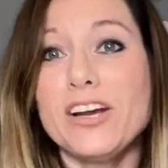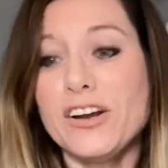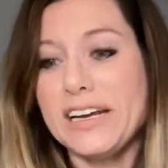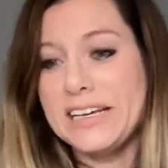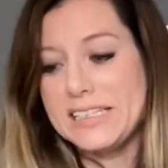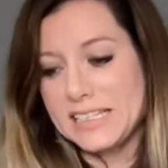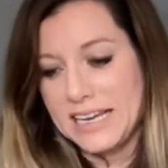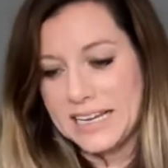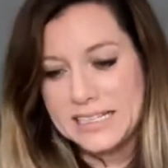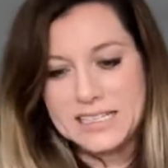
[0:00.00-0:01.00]
is
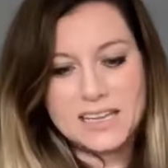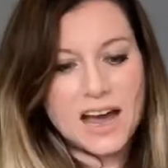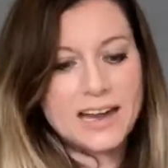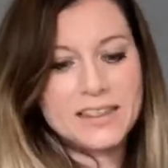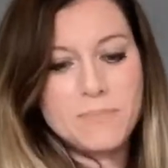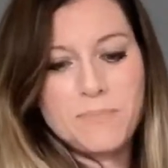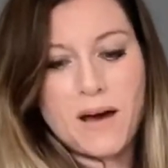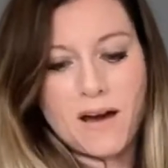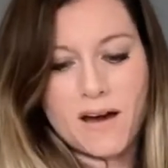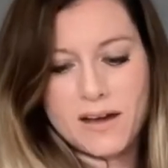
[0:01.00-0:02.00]
inside the
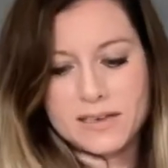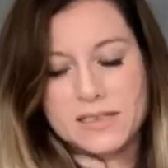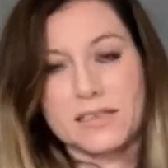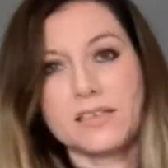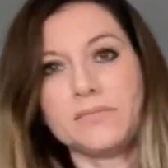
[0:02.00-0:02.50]
box.